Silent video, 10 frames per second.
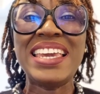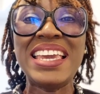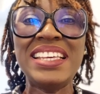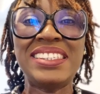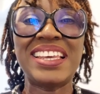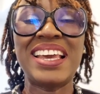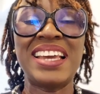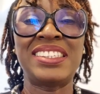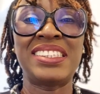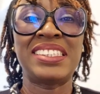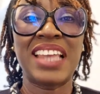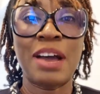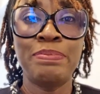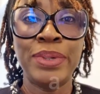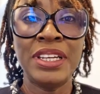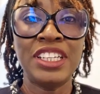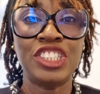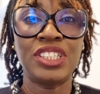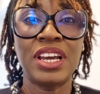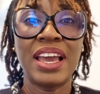is
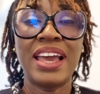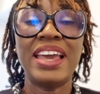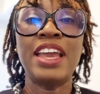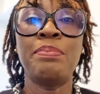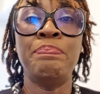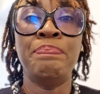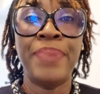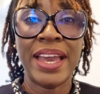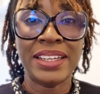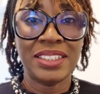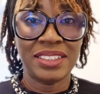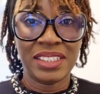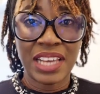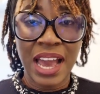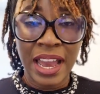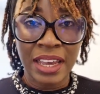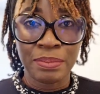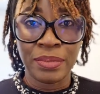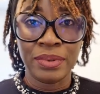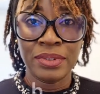establish a bedtime.